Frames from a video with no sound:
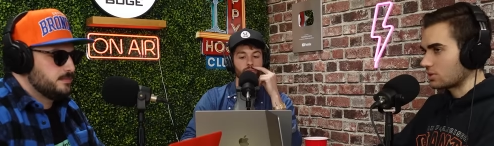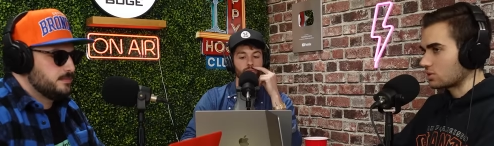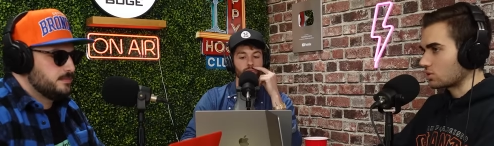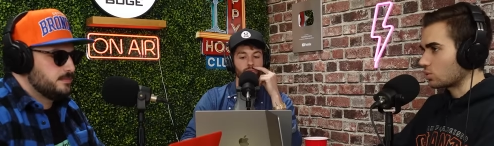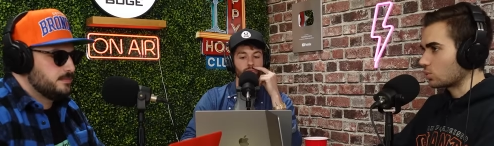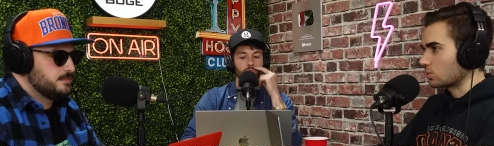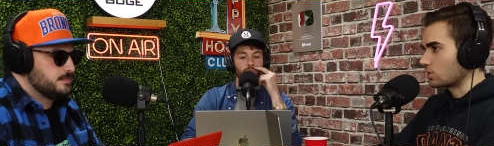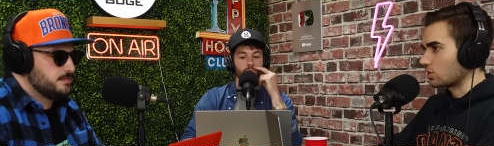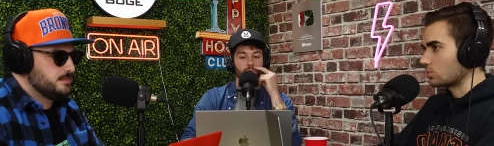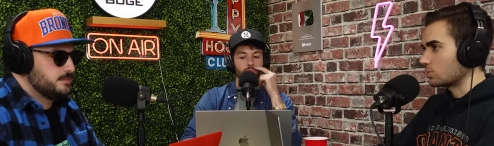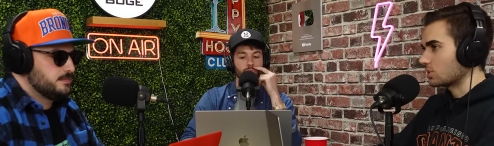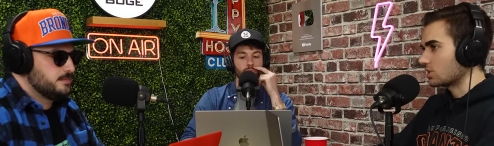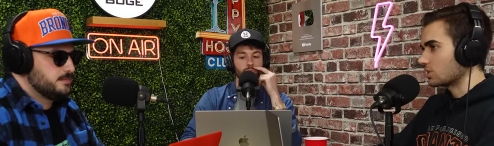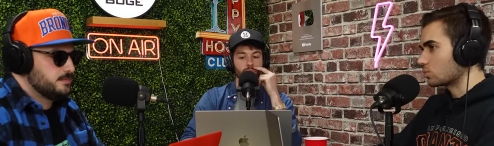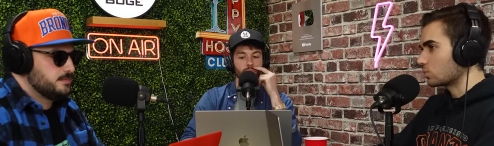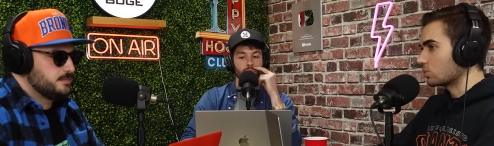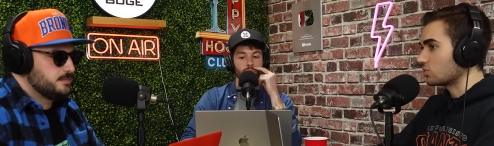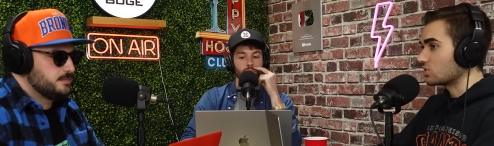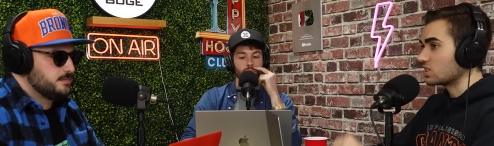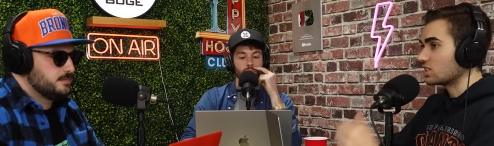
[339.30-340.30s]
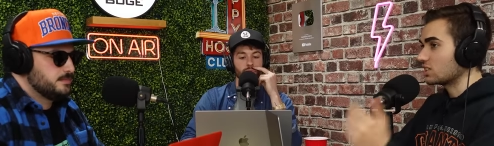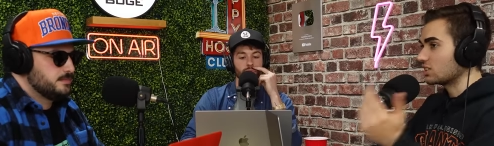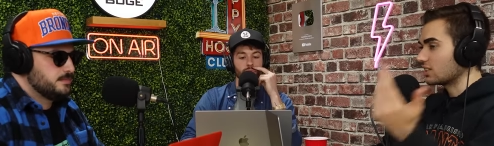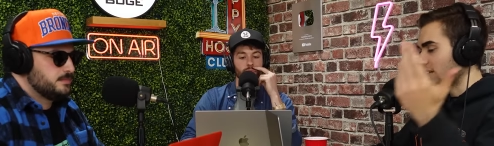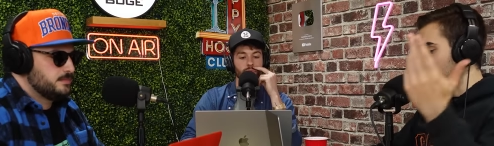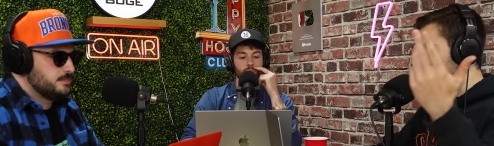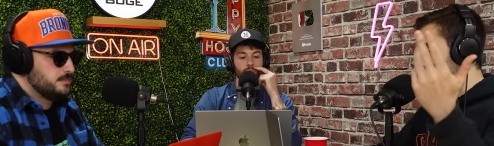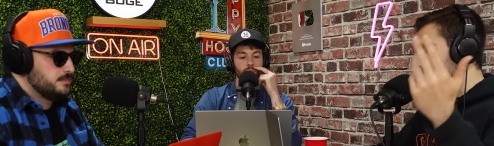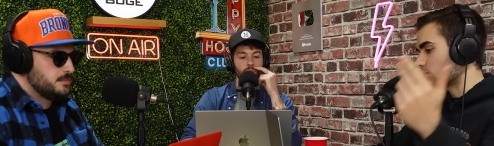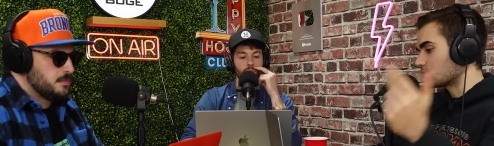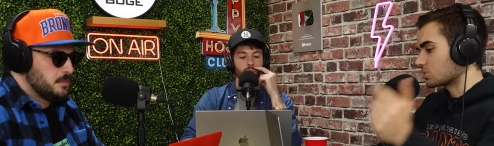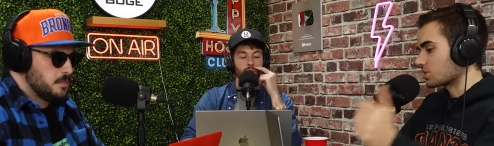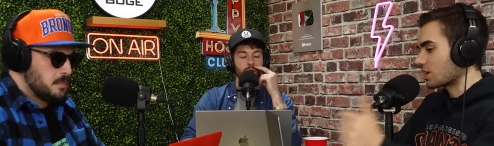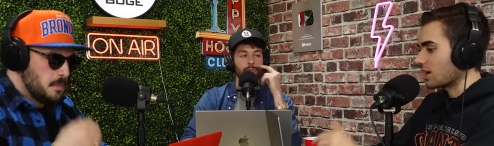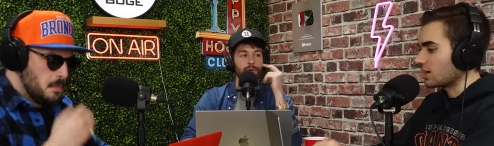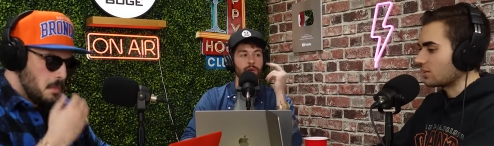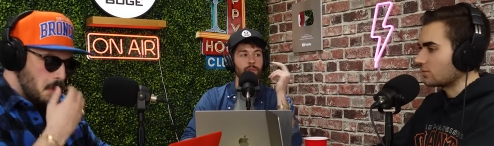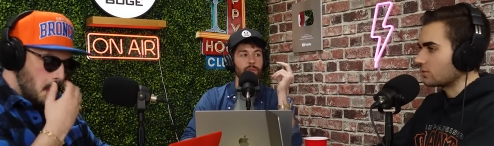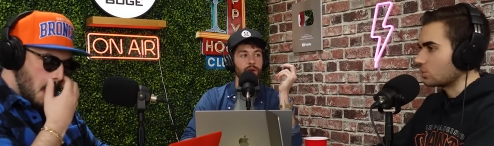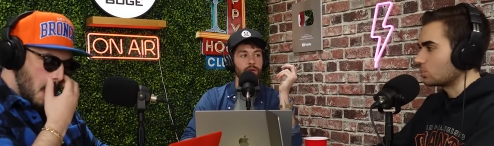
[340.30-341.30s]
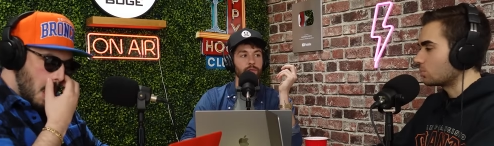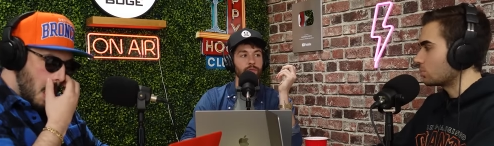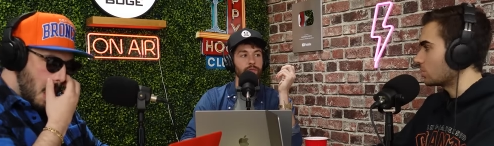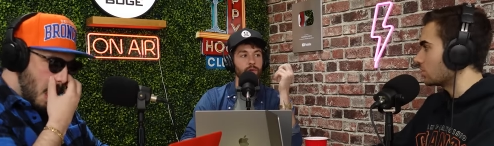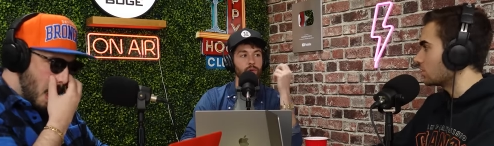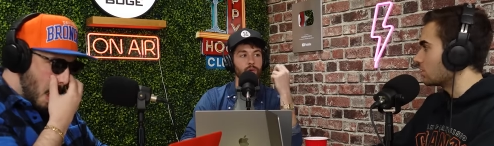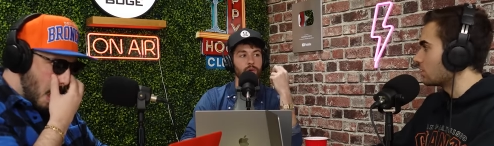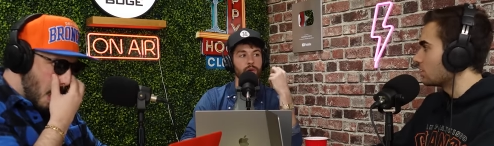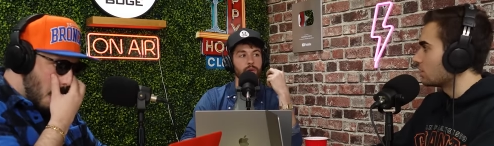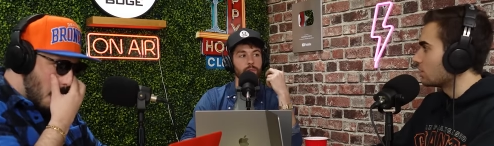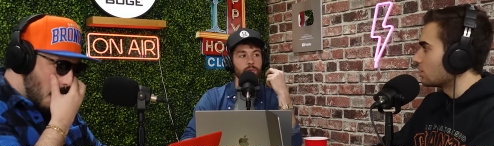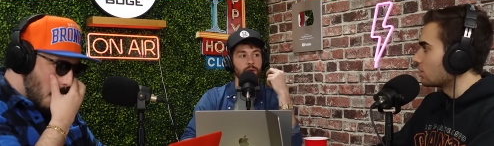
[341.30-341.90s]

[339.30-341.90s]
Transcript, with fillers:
Speaker 1: his career, because we've seen like the upside. Probably a better him, floor.